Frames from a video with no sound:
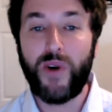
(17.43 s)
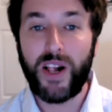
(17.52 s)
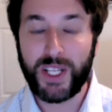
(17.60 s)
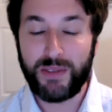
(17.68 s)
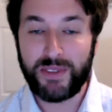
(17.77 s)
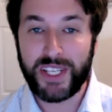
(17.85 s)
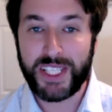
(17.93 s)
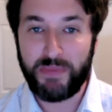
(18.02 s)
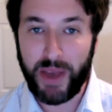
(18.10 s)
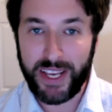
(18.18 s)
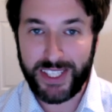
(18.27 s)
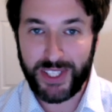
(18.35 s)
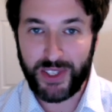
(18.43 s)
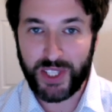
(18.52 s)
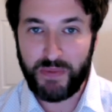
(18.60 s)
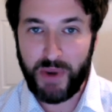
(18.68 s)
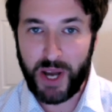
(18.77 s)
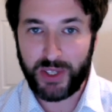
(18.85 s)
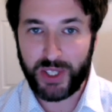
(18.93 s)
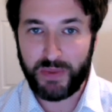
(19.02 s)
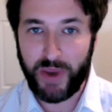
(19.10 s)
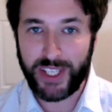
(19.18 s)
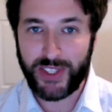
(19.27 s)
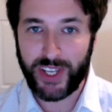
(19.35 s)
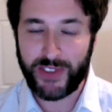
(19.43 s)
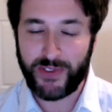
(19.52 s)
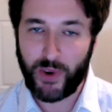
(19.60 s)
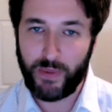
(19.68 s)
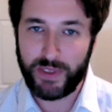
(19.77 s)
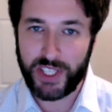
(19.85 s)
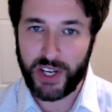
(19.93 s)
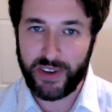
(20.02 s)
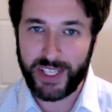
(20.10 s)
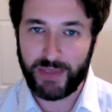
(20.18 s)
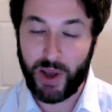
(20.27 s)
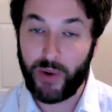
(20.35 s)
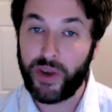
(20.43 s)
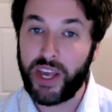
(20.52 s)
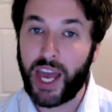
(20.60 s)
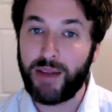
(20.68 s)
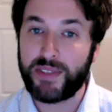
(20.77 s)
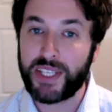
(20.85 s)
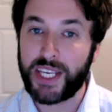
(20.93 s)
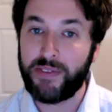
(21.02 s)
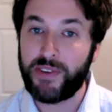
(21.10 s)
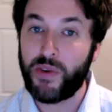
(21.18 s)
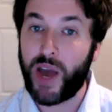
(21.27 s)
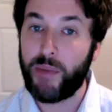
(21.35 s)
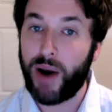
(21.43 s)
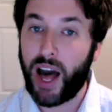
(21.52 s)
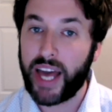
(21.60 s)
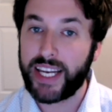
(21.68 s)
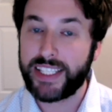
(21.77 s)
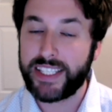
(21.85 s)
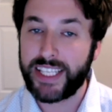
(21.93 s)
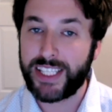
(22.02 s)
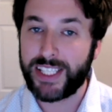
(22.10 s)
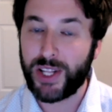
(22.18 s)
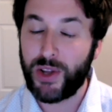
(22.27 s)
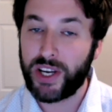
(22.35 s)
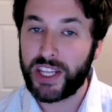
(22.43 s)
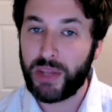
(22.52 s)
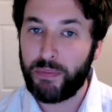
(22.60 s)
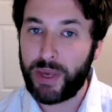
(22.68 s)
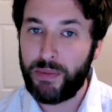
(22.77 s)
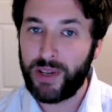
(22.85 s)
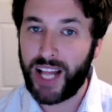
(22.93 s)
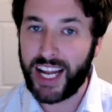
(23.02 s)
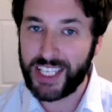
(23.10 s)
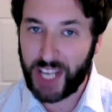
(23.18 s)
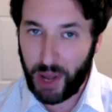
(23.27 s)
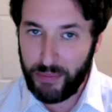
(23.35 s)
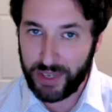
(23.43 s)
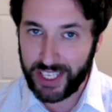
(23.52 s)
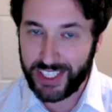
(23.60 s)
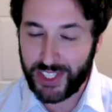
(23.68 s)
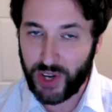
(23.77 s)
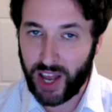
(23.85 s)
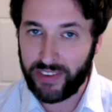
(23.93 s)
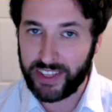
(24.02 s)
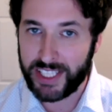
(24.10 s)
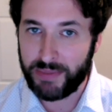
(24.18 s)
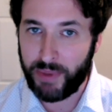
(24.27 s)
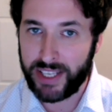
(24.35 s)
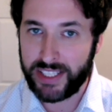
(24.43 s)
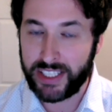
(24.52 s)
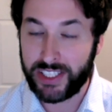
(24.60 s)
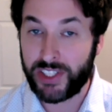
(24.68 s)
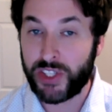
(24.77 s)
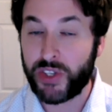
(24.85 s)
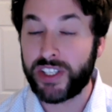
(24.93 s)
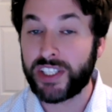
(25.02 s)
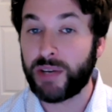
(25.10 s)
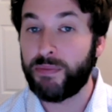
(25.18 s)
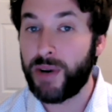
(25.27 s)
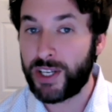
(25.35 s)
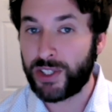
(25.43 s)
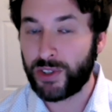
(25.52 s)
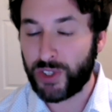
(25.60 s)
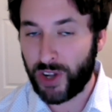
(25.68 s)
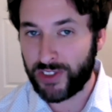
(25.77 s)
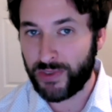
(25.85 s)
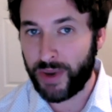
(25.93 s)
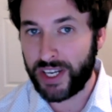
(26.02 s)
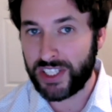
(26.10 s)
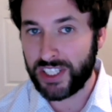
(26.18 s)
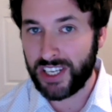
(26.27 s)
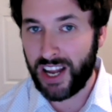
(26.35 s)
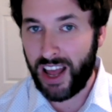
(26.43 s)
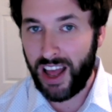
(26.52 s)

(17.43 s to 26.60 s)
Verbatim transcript: welcome to the Space News Commercial Space Transformer series, where we aim to give you a behind the scenes look at the people and companies driving the space industry's commercial transformation.